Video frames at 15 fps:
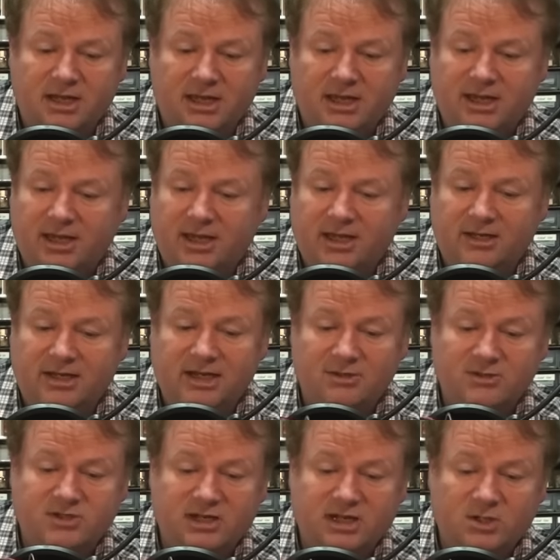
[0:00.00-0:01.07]
and
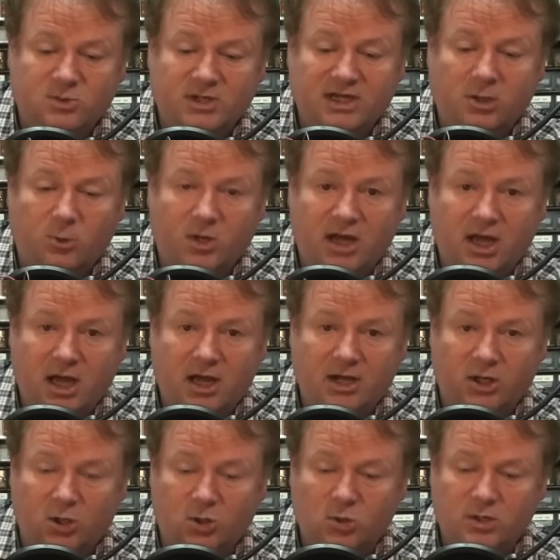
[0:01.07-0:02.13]
here's the Arduino
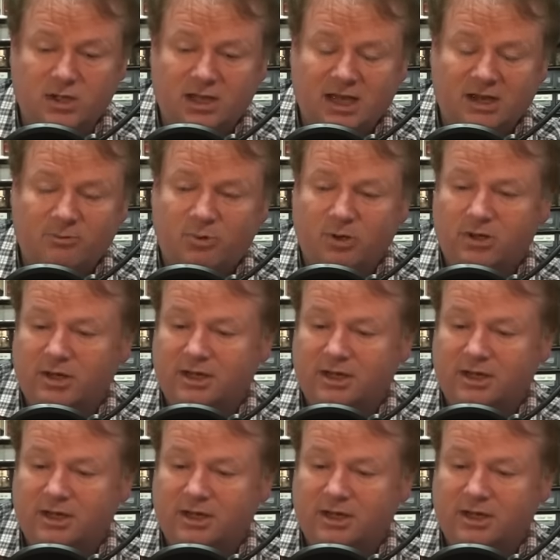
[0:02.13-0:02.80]
Nano I put